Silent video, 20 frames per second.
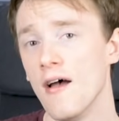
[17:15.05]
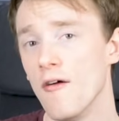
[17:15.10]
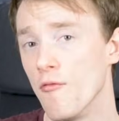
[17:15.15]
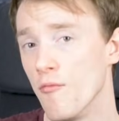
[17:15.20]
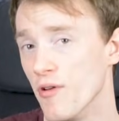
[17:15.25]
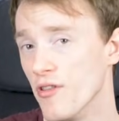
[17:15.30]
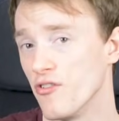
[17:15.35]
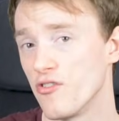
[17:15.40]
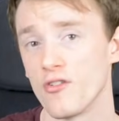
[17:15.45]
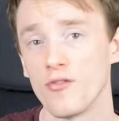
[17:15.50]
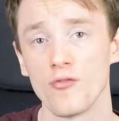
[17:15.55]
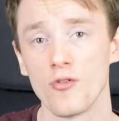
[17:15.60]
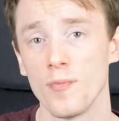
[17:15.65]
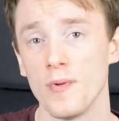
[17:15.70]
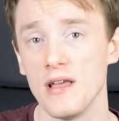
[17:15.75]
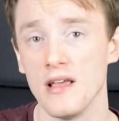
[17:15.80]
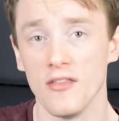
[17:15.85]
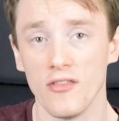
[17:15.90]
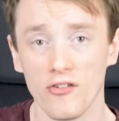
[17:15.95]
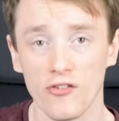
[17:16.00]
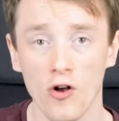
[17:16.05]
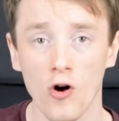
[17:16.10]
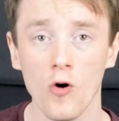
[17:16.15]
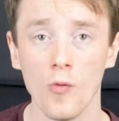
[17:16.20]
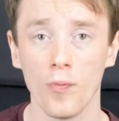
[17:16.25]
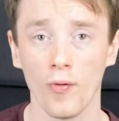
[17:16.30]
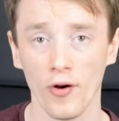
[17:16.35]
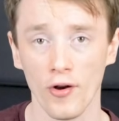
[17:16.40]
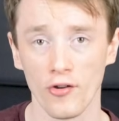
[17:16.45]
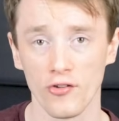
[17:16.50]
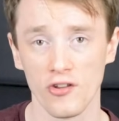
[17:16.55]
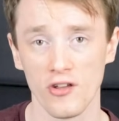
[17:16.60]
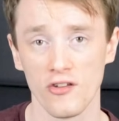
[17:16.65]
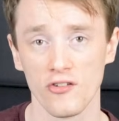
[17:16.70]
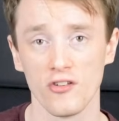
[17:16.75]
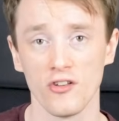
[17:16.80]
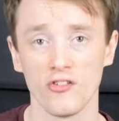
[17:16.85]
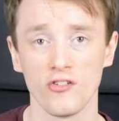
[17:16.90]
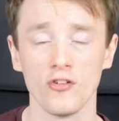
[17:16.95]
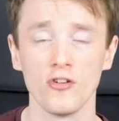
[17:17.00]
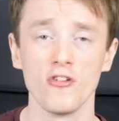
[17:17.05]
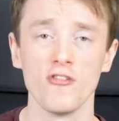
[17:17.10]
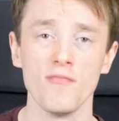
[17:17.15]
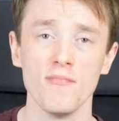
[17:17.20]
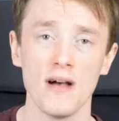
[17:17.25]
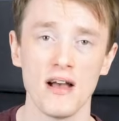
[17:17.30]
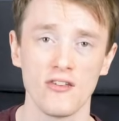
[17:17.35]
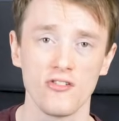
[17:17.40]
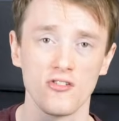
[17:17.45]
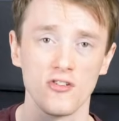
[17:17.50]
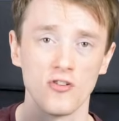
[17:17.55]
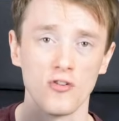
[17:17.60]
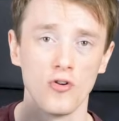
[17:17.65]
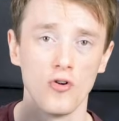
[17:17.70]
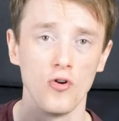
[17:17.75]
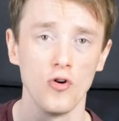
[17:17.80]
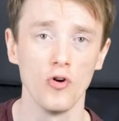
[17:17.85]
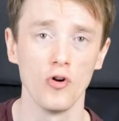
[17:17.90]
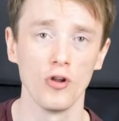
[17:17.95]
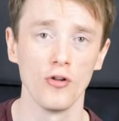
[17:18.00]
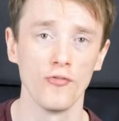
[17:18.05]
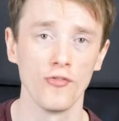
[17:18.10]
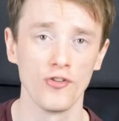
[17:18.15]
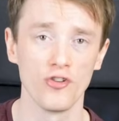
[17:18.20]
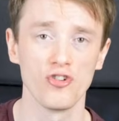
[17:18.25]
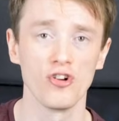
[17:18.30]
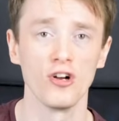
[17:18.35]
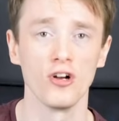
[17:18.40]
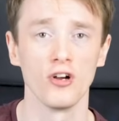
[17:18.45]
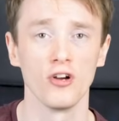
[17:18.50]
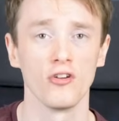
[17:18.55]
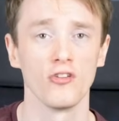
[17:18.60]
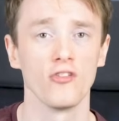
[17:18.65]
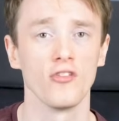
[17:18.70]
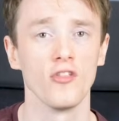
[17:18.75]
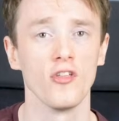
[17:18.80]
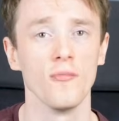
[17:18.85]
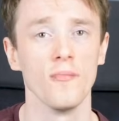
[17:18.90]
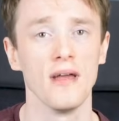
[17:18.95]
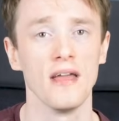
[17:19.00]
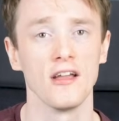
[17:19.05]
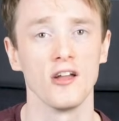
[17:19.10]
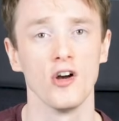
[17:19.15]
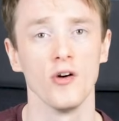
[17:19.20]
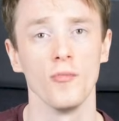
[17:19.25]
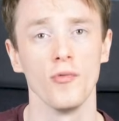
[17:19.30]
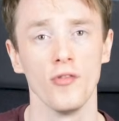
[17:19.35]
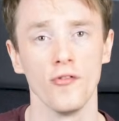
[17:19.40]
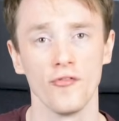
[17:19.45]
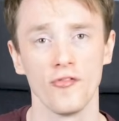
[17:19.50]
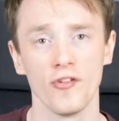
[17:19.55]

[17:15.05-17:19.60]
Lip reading: Rinse and repeat this whole process until you've mastered all of the chunks that make up the